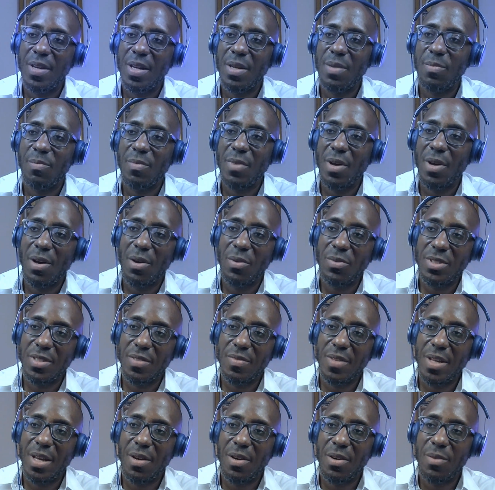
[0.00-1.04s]
and out of
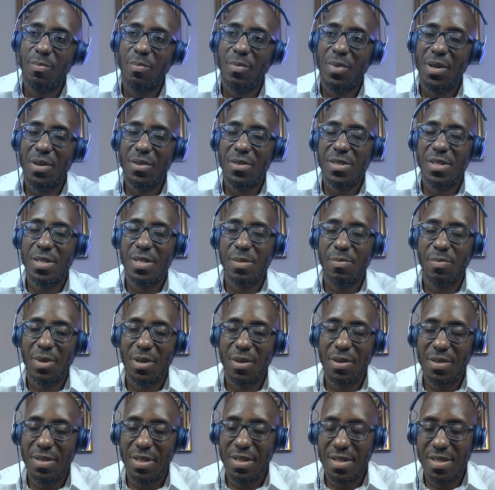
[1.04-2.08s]
that
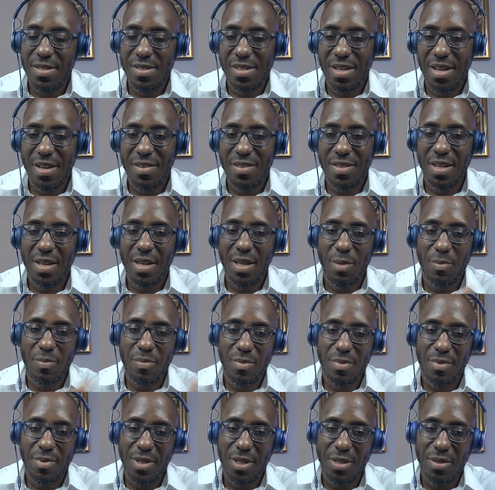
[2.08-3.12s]
birth a desire to help
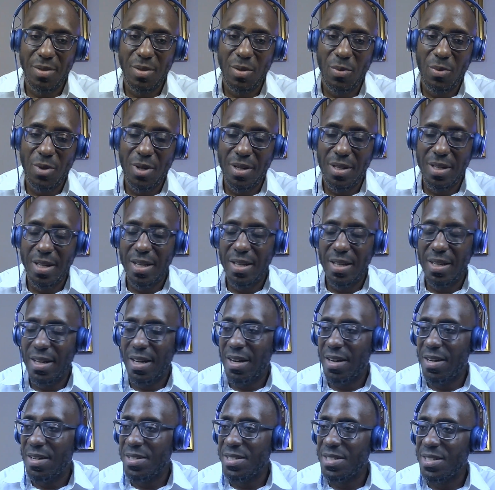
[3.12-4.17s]
the world at
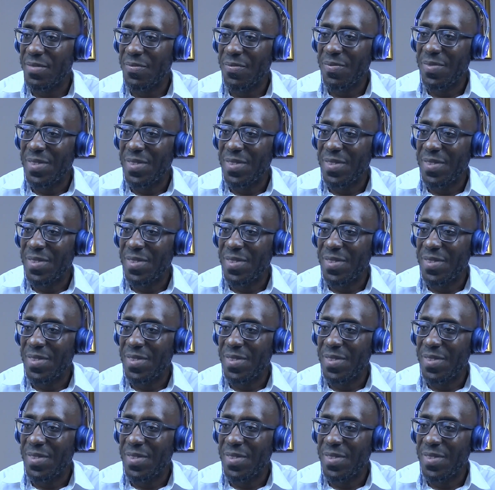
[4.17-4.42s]
large.